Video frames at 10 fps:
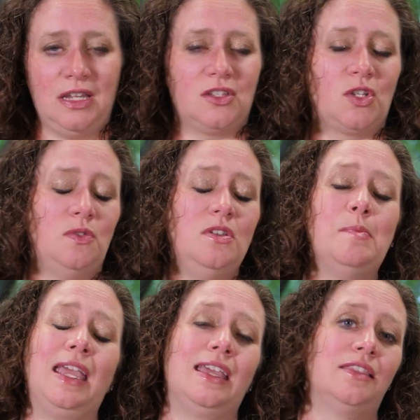And so you
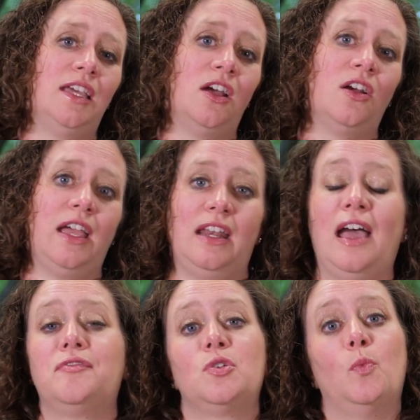may get there and
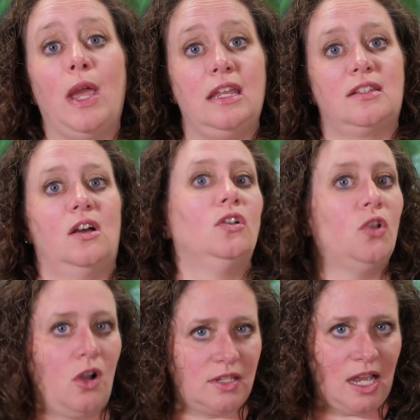have to wait a
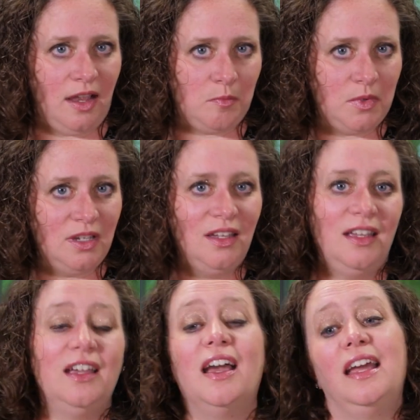long time.
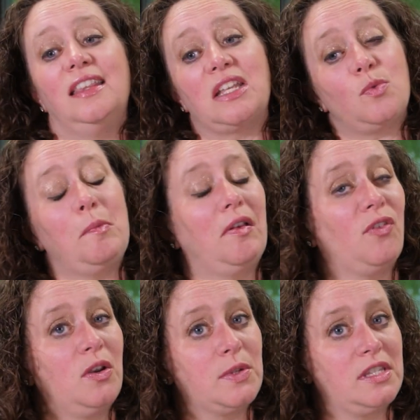And that's what my
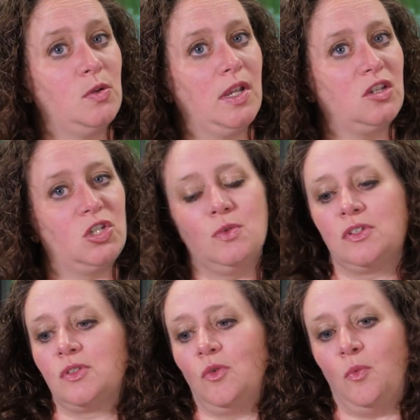friend was doing. She
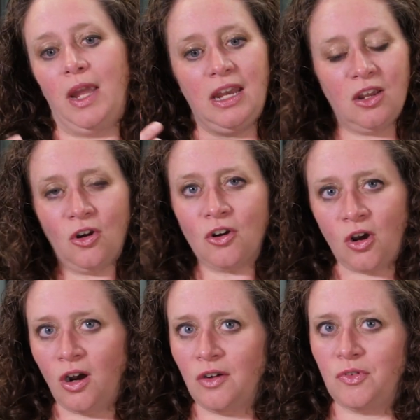was waiting in her
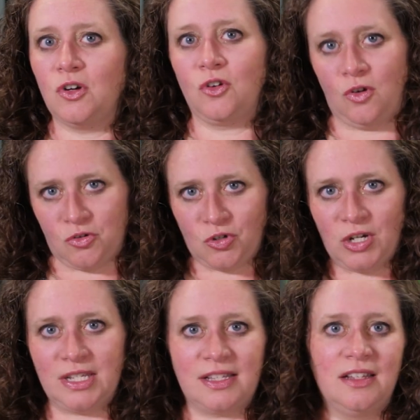car for her
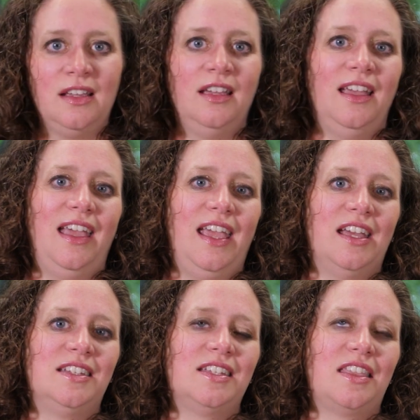groceries,
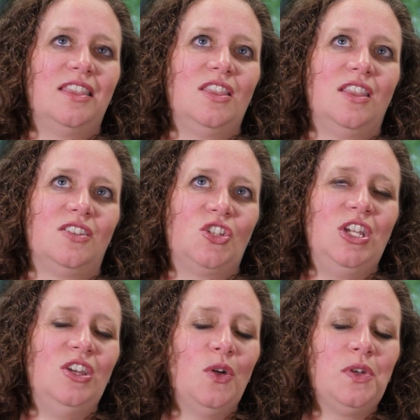and
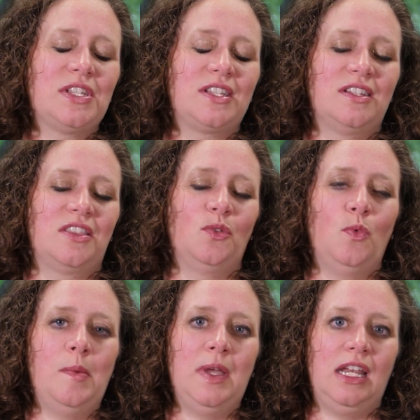she noticed the
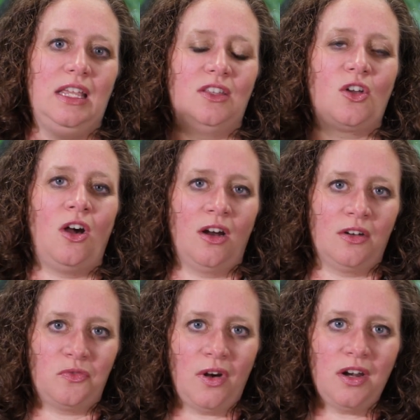woman in the car
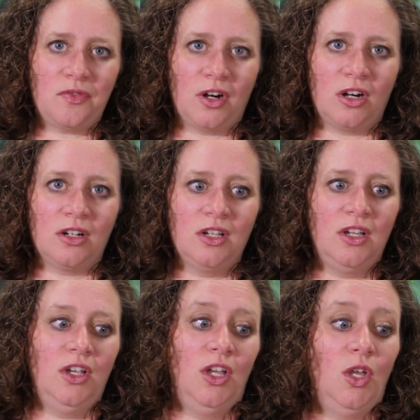in front of her
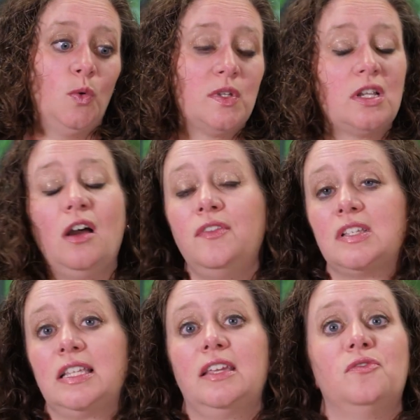who was
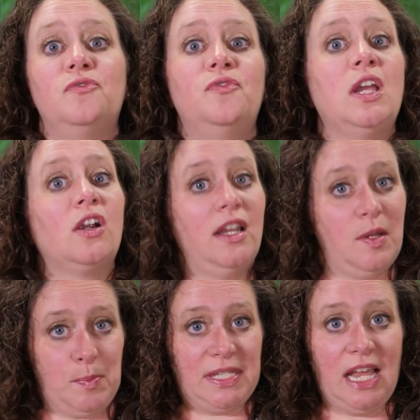obviously very
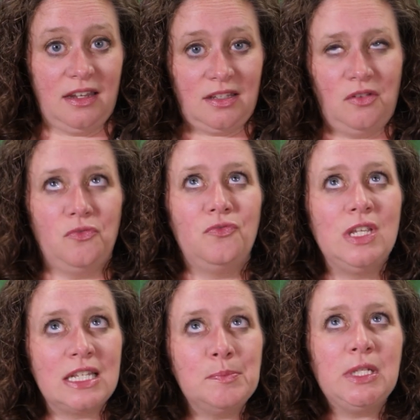upset,
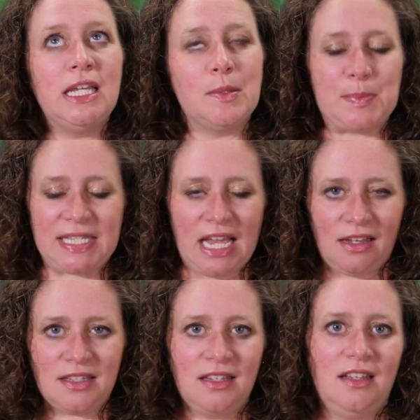visibly
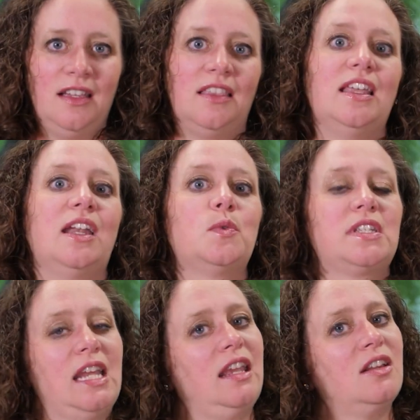upset that it
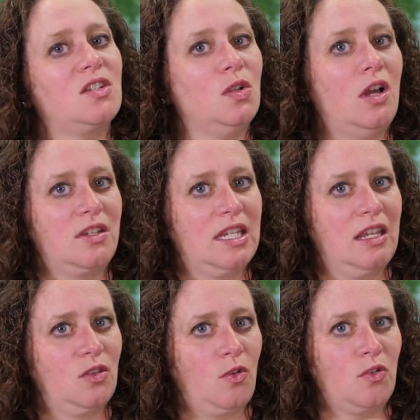was taking so long to
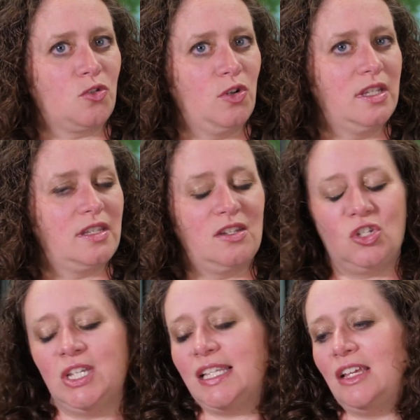get the groceries.
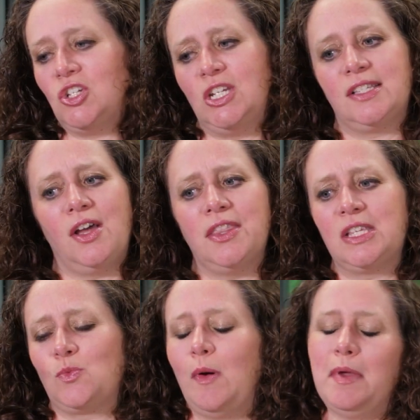She said she saw
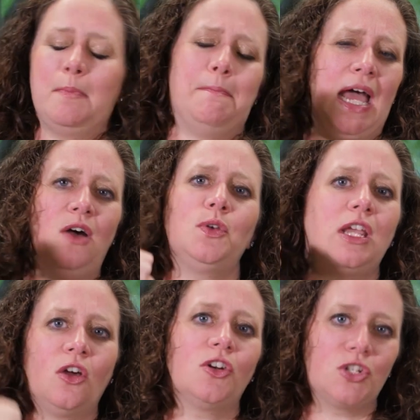this woman
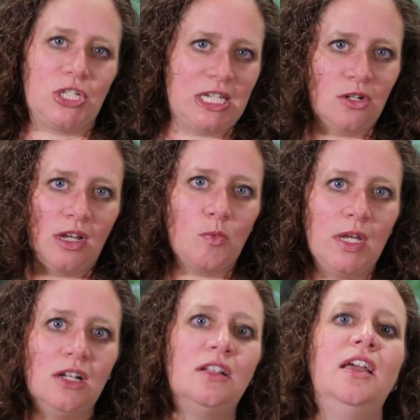pounding on her steering
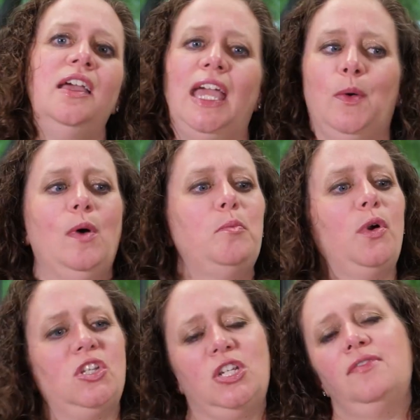wheel. At one
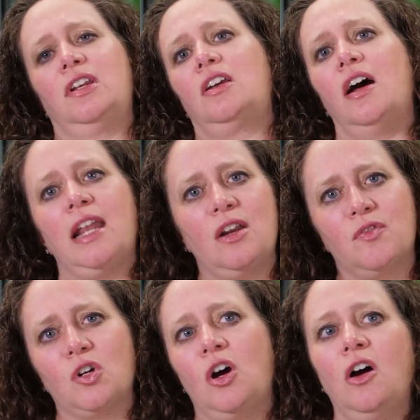point, she even got out of
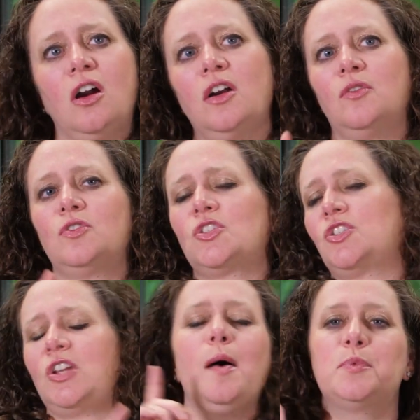her car and
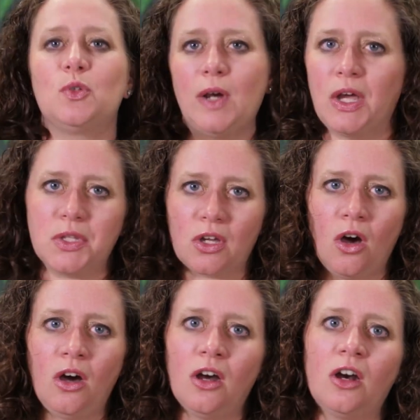stomped around the
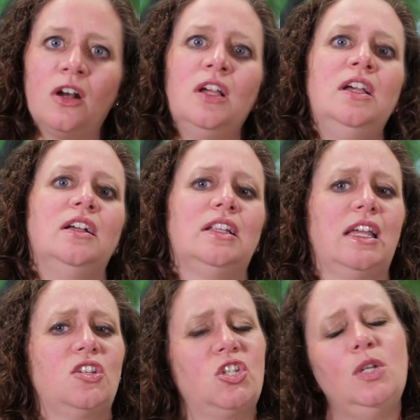car.
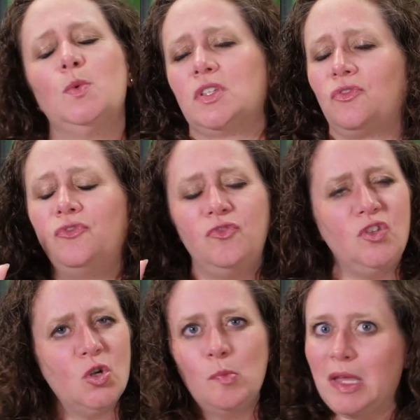Like, she was
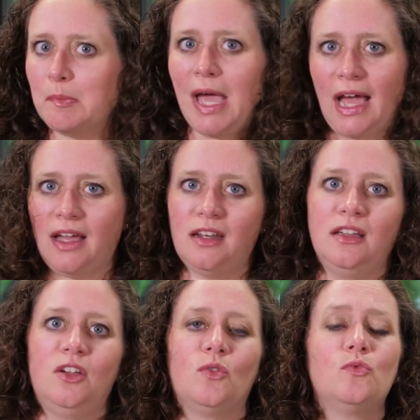fuming mad,
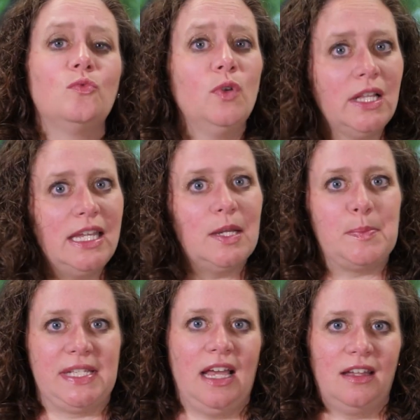really
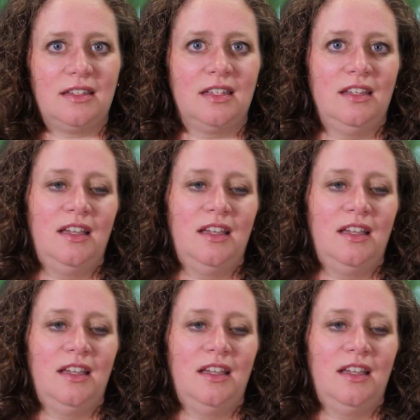upset.